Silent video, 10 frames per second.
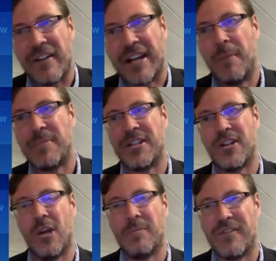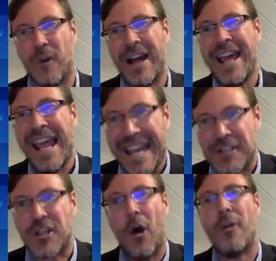never come to terms for
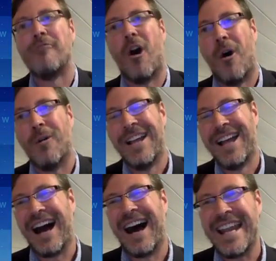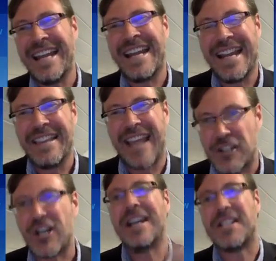its own role in that
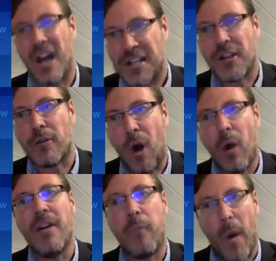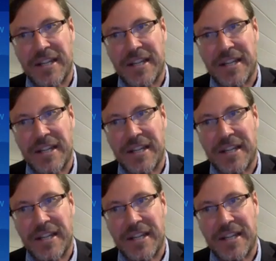genocide. So the role of